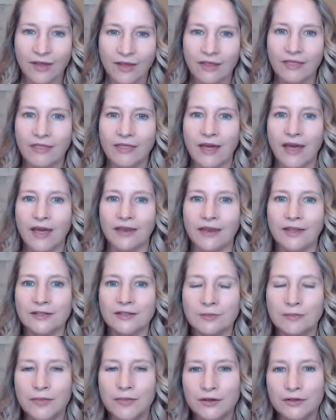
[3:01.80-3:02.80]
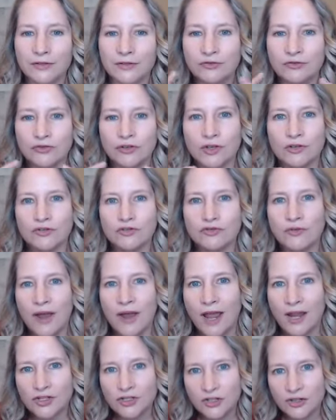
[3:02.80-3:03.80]
that there's
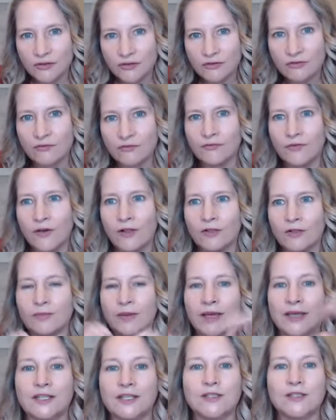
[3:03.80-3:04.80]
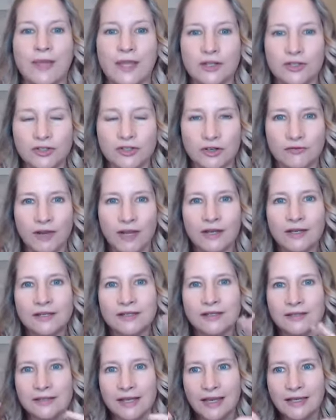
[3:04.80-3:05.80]
contraction followed by expansion, right? It's
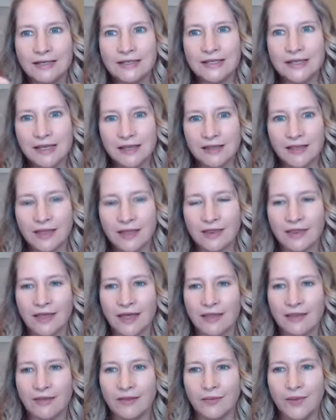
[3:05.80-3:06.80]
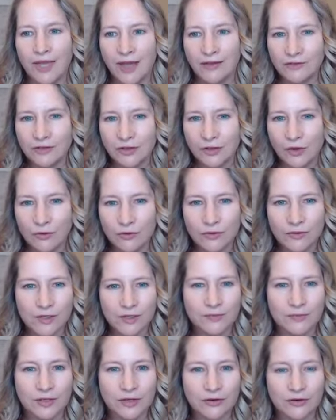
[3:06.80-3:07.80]
this idea that we have to go through
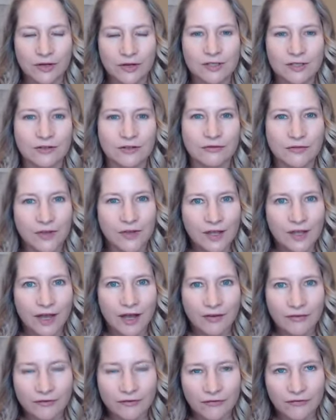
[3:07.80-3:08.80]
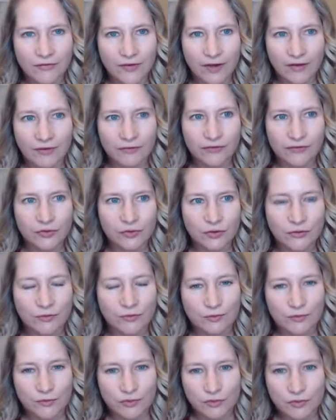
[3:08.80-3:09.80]
these periods of sort
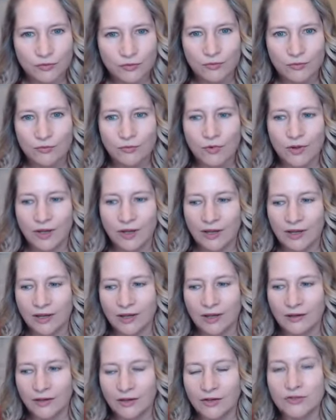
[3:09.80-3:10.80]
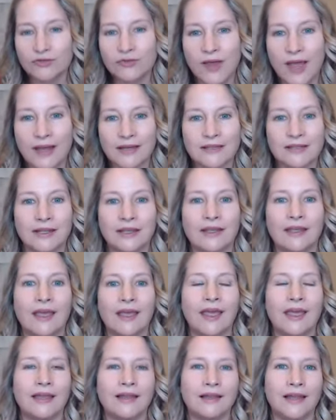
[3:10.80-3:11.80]
of contracting
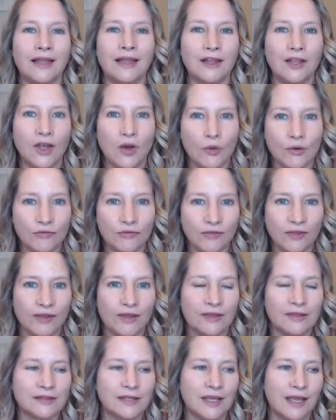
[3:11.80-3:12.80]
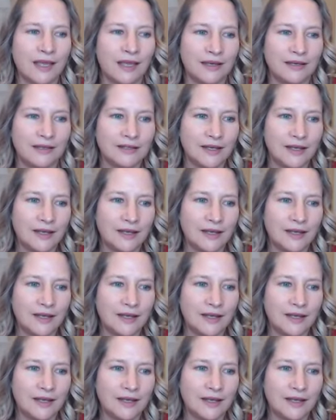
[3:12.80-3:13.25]
and letting go of things and